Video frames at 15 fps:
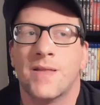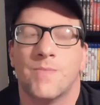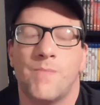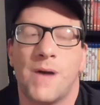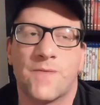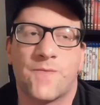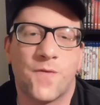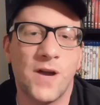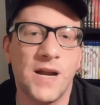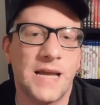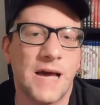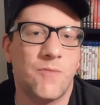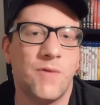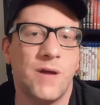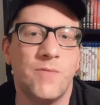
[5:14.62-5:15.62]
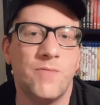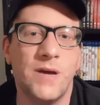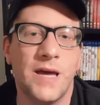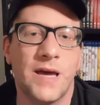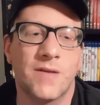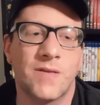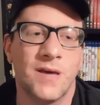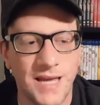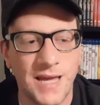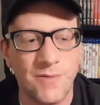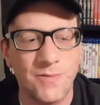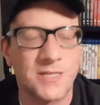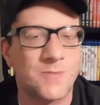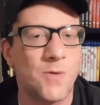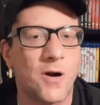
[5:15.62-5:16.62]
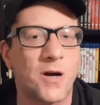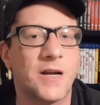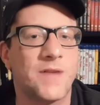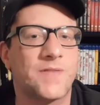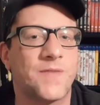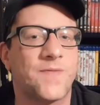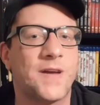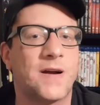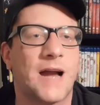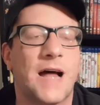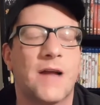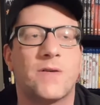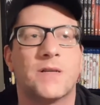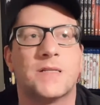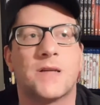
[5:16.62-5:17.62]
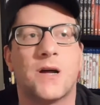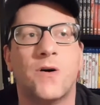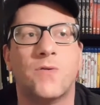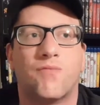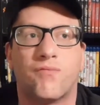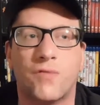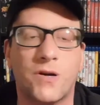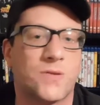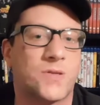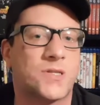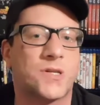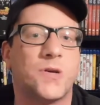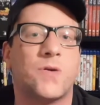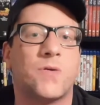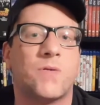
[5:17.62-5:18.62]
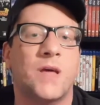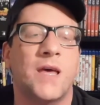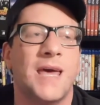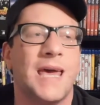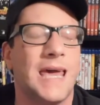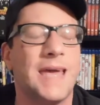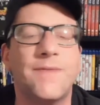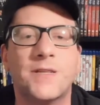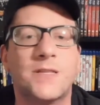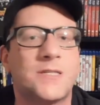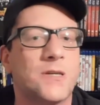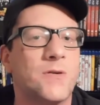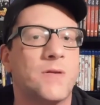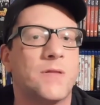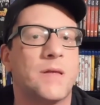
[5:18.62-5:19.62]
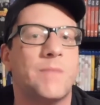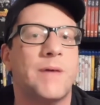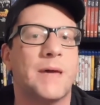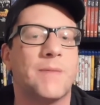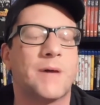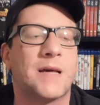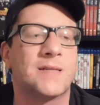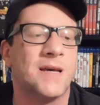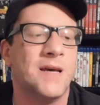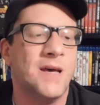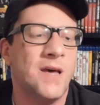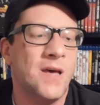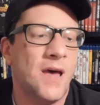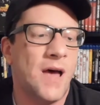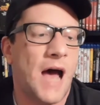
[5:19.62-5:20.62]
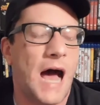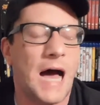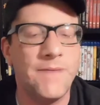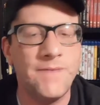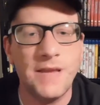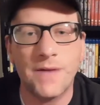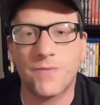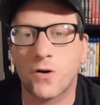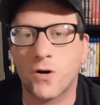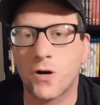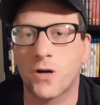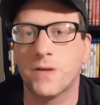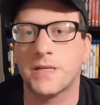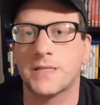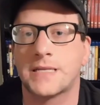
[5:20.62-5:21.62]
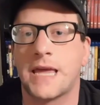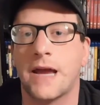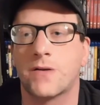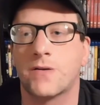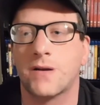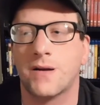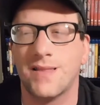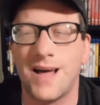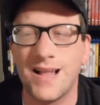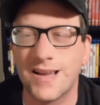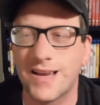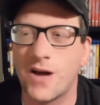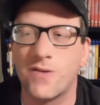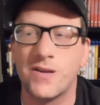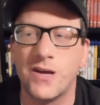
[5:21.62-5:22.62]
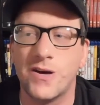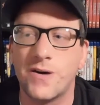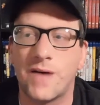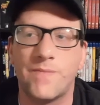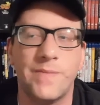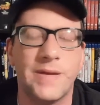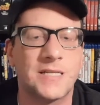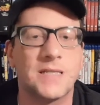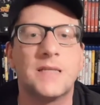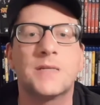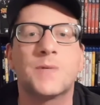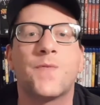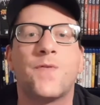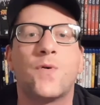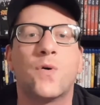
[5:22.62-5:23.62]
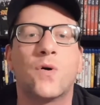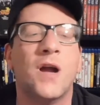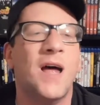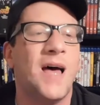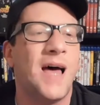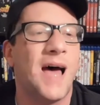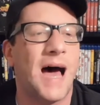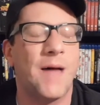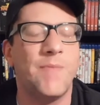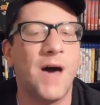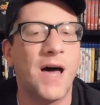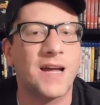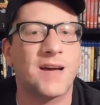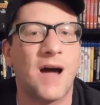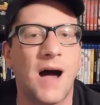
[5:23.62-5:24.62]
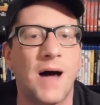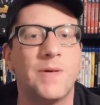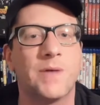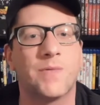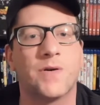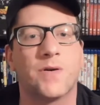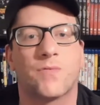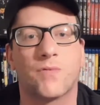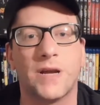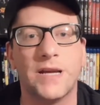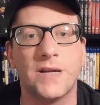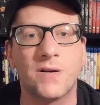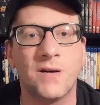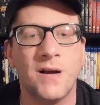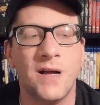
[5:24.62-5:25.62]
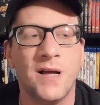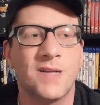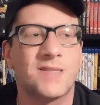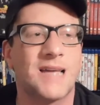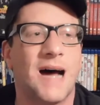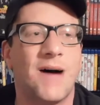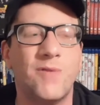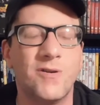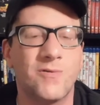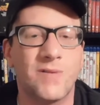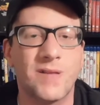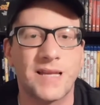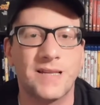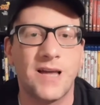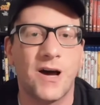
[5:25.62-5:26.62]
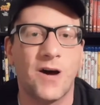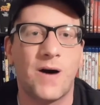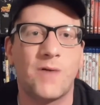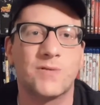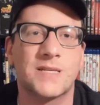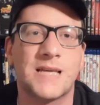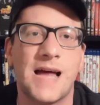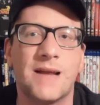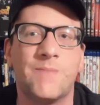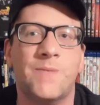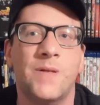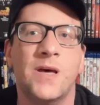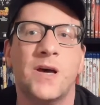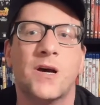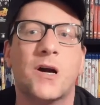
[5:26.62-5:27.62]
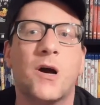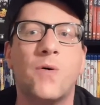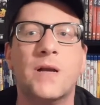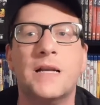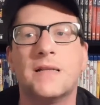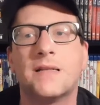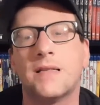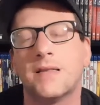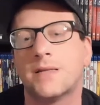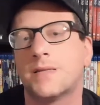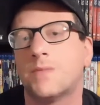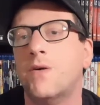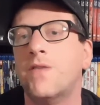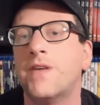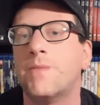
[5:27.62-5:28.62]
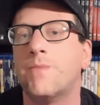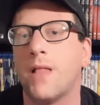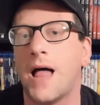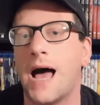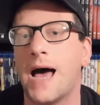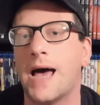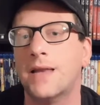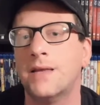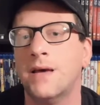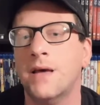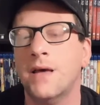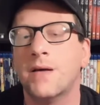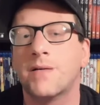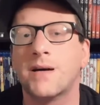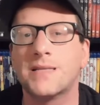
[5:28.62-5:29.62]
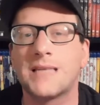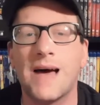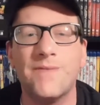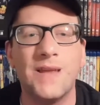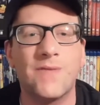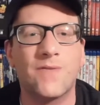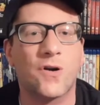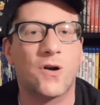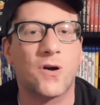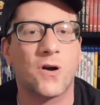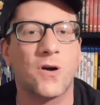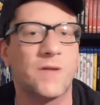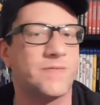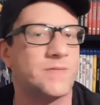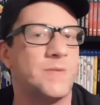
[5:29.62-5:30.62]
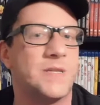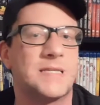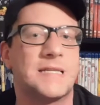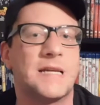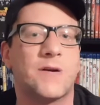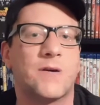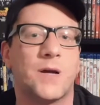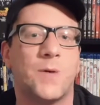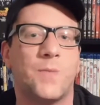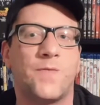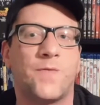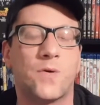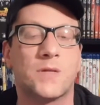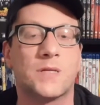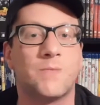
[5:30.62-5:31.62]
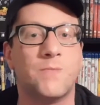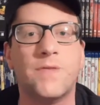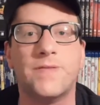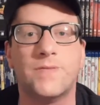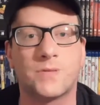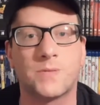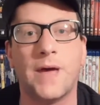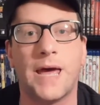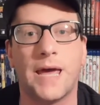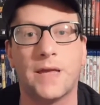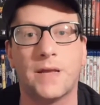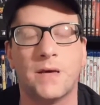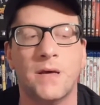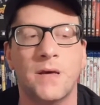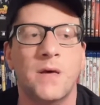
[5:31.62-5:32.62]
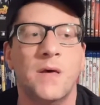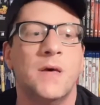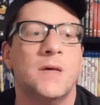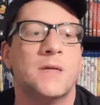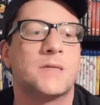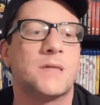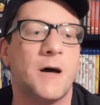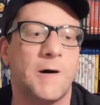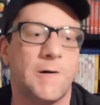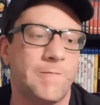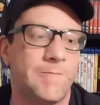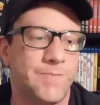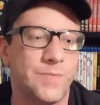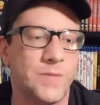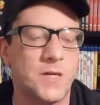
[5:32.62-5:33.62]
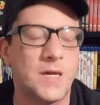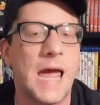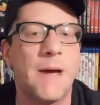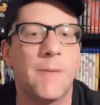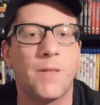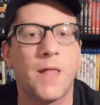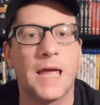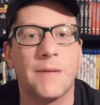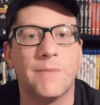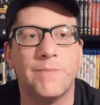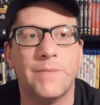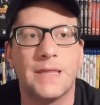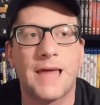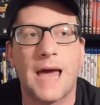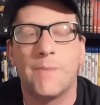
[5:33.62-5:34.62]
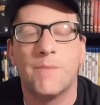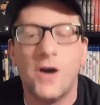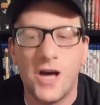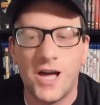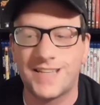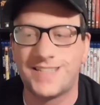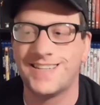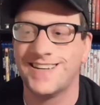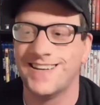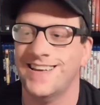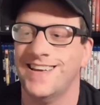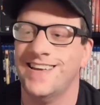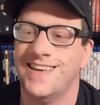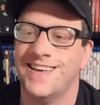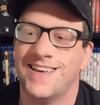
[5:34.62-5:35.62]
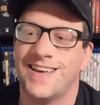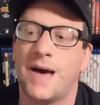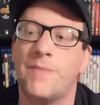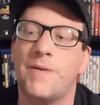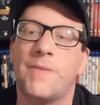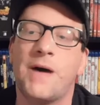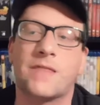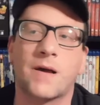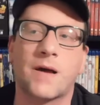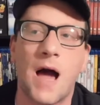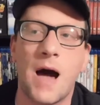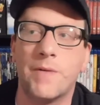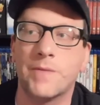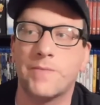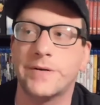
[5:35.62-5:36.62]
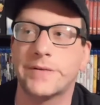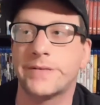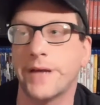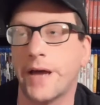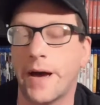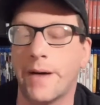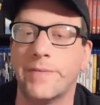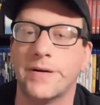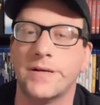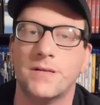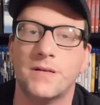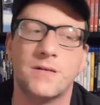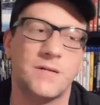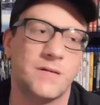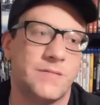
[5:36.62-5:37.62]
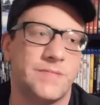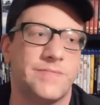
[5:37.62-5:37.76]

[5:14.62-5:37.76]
my friend I went with, he was smart enough to figure out on his own real soon, even sooner than me, because I've never heard of this character. And a lot of y'all know, I've mentioned this before, I'm not a comic book reader, so I wouldn't really know. I was kind of going into this movie blind because I've never heard of Mysterio before this movie was made. So you can't blame me that much. I mean, about the comic books, yeah, but... Uh.